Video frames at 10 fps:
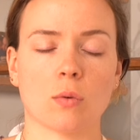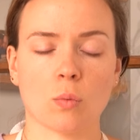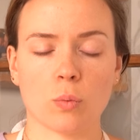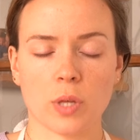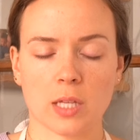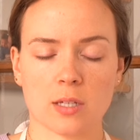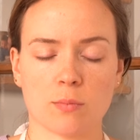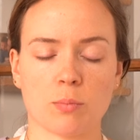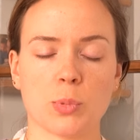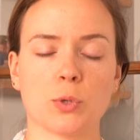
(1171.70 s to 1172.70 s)
like
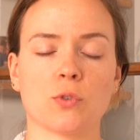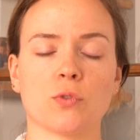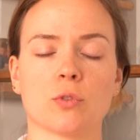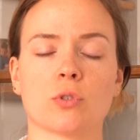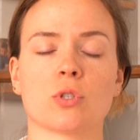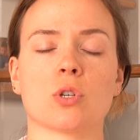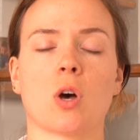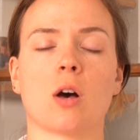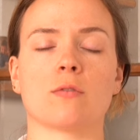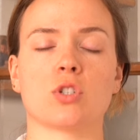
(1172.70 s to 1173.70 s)
these beautiful,
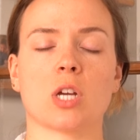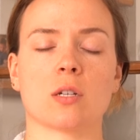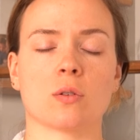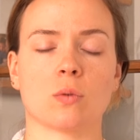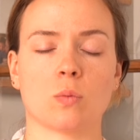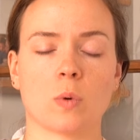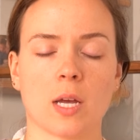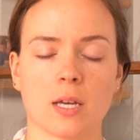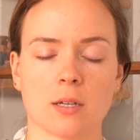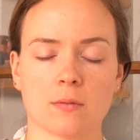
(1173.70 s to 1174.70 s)
soft, gentle
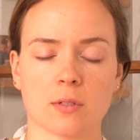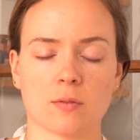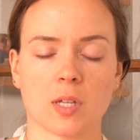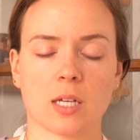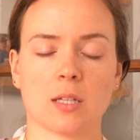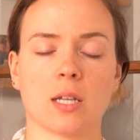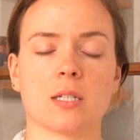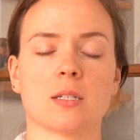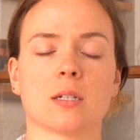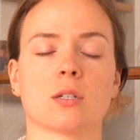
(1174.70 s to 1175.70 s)
waves of like
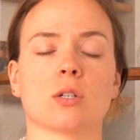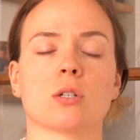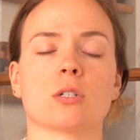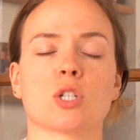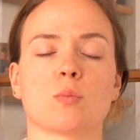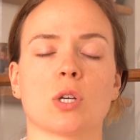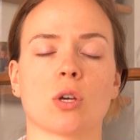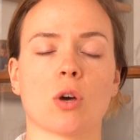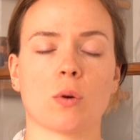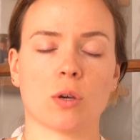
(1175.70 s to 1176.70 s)
cleansing
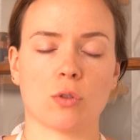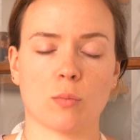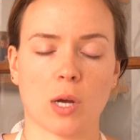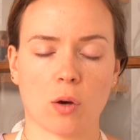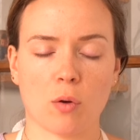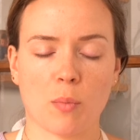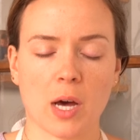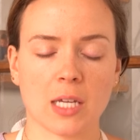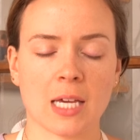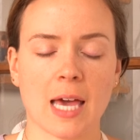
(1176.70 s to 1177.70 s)
nourishment going through my whole
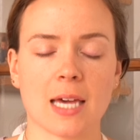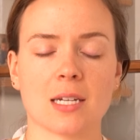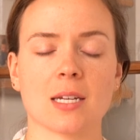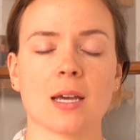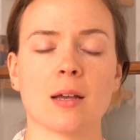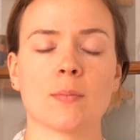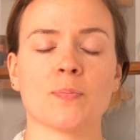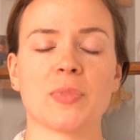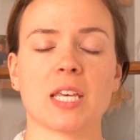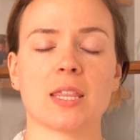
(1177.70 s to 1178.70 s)
body. And
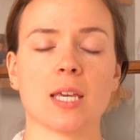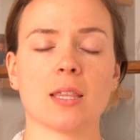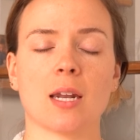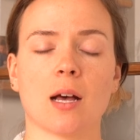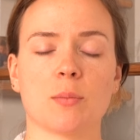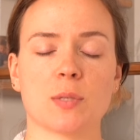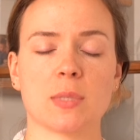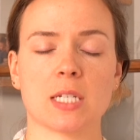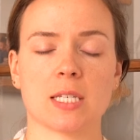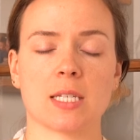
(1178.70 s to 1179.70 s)
the thing that helps
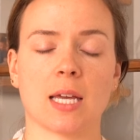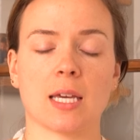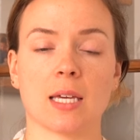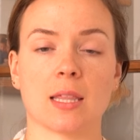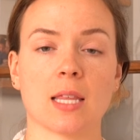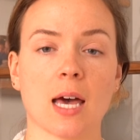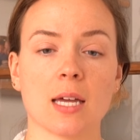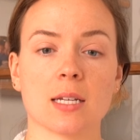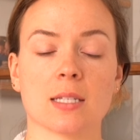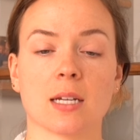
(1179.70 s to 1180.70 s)
me to stay in
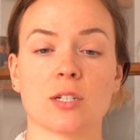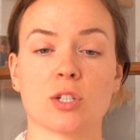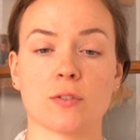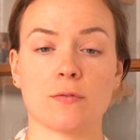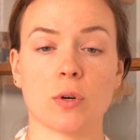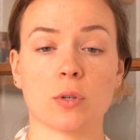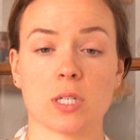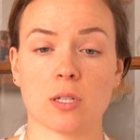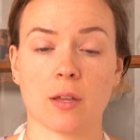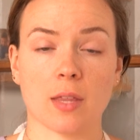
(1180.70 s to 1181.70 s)
that is I just
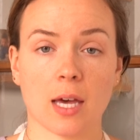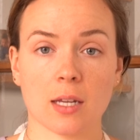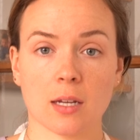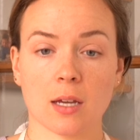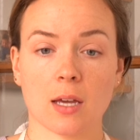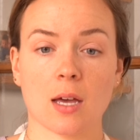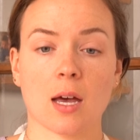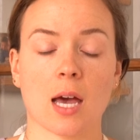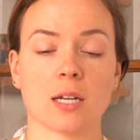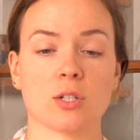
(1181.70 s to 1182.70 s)
focus on that.
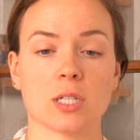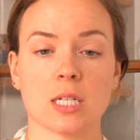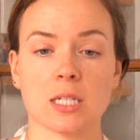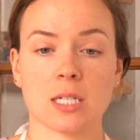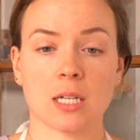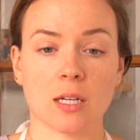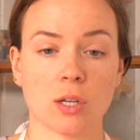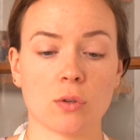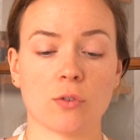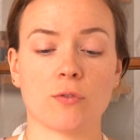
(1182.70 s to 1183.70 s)
I just
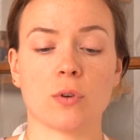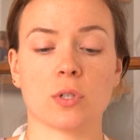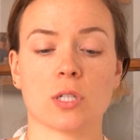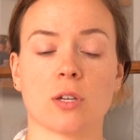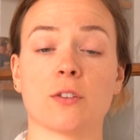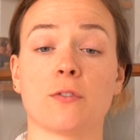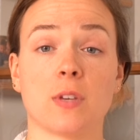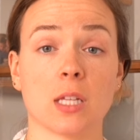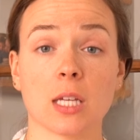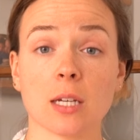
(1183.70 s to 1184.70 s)
continue to focus on the
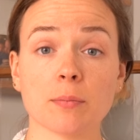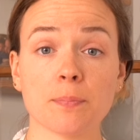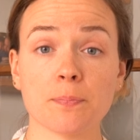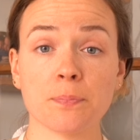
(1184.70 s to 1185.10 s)
feeling.